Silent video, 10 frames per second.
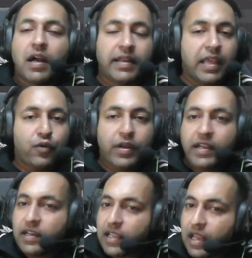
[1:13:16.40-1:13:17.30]
A
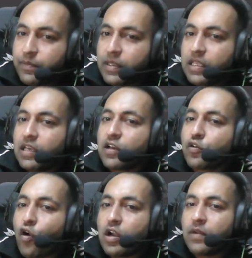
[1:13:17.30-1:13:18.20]
decorator can be
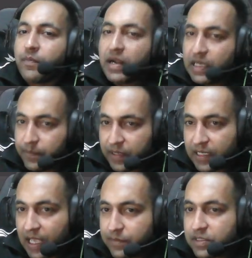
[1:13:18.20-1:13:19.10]
called multiple
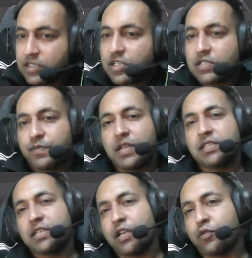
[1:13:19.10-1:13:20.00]
times. Just
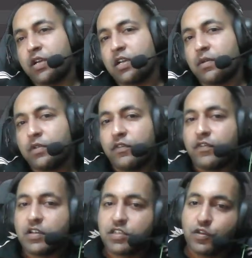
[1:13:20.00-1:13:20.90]
place the decorator above the
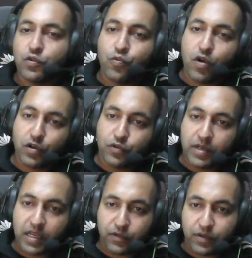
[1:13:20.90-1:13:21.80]
function you want to
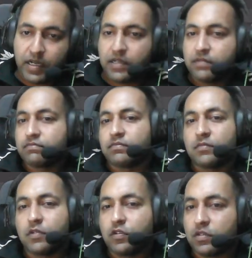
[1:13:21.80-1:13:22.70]
decorate.
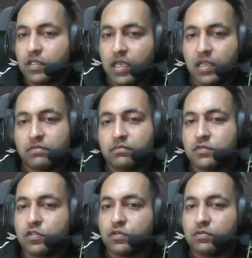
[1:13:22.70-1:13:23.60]
Okay,
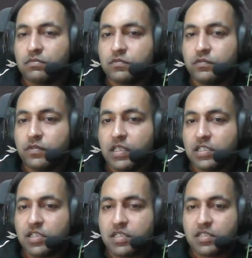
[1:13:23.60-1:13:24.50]
so we
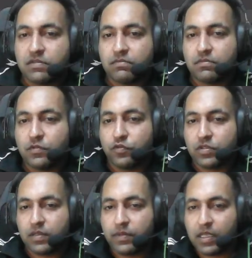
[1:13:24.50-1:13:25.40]
can just
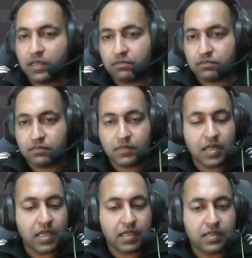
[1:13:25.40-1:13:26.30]
do something
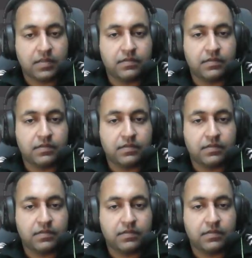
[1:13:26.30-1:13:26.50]
like